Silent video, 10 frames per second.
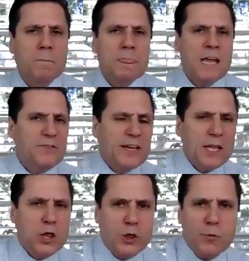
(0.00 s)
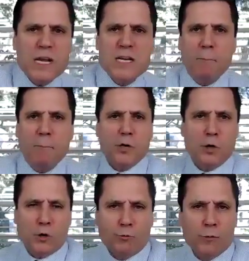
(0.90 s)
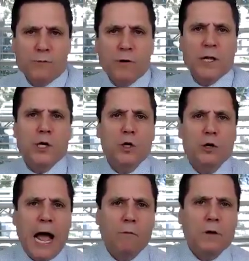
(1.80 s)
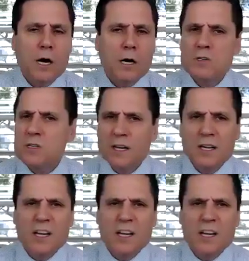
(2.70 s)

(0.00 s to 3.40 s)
If you get 3 done, but there are 3 really good outcomes,